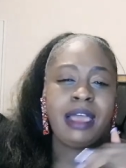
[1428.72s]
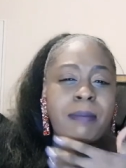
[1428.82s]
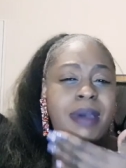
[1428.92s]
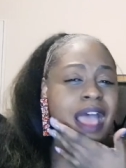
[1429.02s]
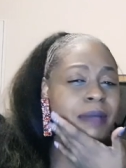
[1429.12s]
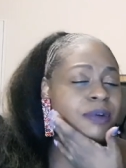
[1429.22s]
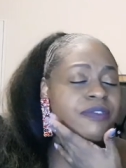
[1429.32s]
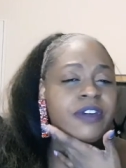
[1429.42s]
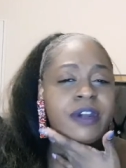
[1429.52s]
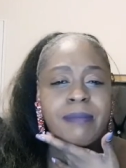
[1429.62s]
but I
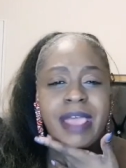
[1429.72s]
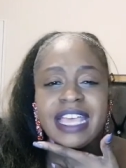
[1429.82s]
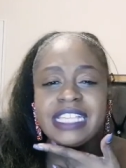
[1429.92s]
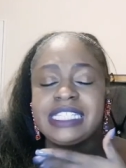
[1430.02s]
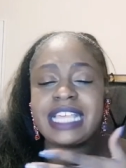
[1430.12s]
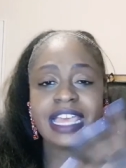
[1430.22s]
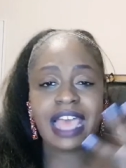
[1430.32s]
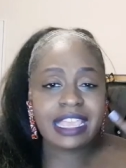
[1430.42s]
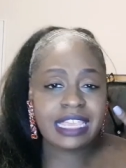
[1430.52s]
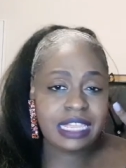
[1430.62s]
prefer masks that
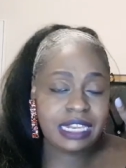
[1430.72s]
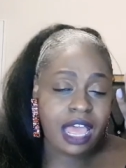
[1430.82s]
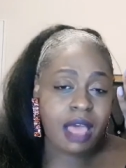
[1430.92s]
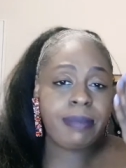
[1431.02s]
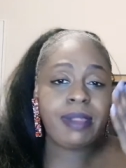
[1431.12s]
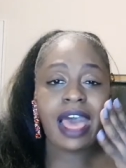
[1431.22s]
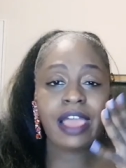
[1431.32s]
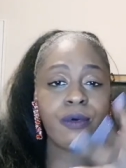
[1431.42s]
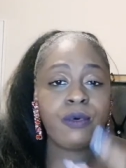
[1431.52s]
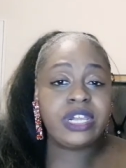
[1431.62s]
I can apply
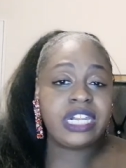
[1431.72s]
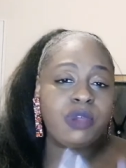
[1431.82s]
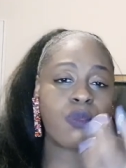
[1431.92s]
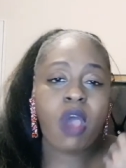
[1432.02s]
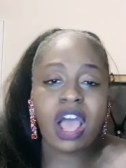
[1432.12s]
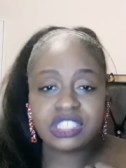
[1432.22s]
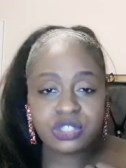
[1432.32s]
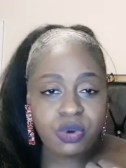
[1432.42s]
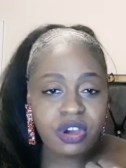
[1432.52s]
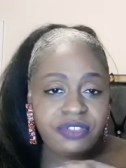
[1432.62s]
on and wash
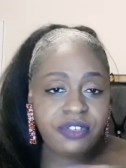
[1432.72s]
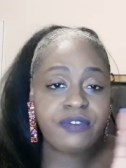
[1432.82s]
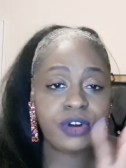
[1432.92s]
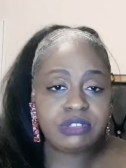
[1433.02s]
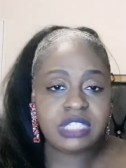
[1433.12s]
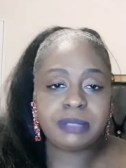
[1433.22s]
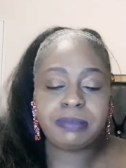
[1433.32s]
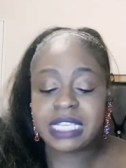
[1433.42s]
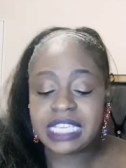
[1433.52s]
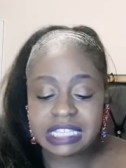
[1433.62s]
off versus
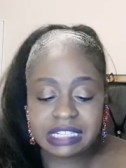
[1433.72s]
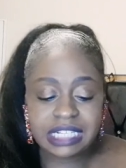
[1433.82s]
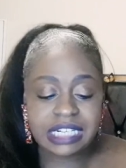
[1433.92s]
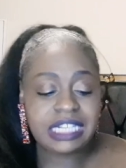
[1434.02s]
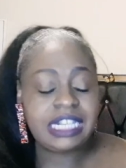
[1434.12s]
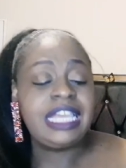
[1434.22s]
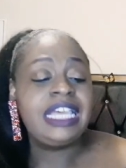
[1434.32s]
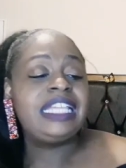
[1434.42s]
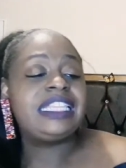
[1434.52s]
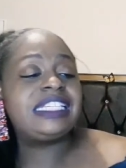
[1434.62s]
peeling it.
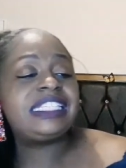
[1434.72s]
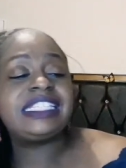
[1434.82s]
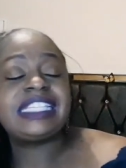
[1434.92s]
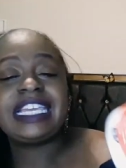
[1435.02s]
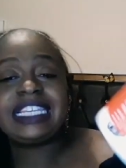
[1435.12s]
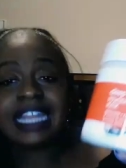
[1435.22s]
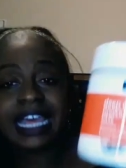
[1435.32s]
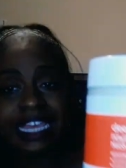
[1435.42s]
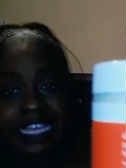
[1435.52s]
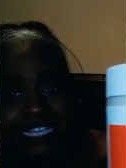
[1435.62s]
This is a
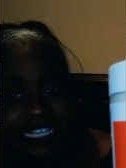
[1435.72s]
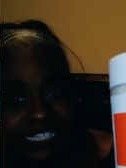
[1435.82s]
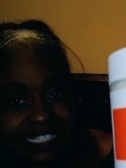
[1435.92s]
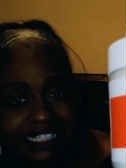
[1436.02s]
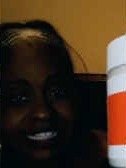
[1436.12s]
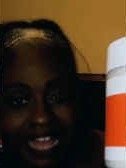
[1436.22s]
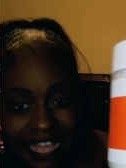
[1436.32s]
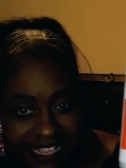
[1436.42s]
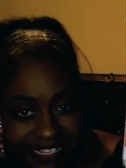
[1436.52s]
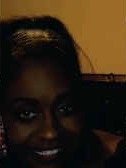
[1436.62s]
nice
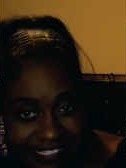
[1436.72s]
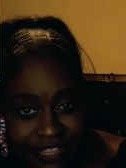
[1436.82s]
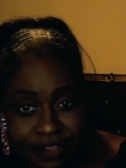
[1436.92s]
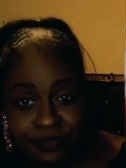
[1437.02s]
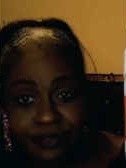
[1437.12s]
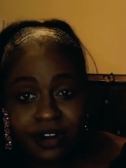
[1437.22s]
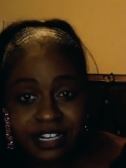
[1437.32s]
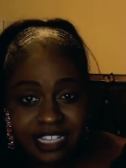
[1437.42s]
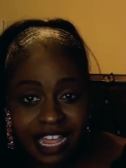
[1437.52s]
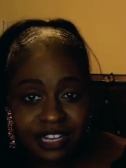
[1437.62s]
size for a
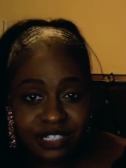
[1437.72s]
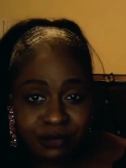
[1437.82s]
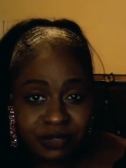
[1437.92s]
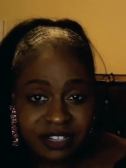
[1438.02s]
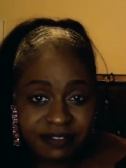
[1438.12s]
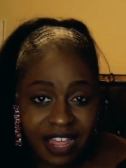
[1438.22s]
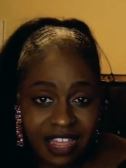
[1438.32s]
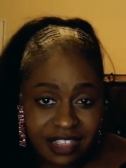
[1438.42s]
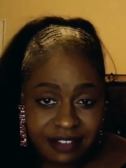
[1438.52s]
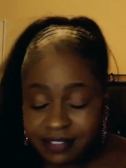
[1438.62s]
dollar twenty-five.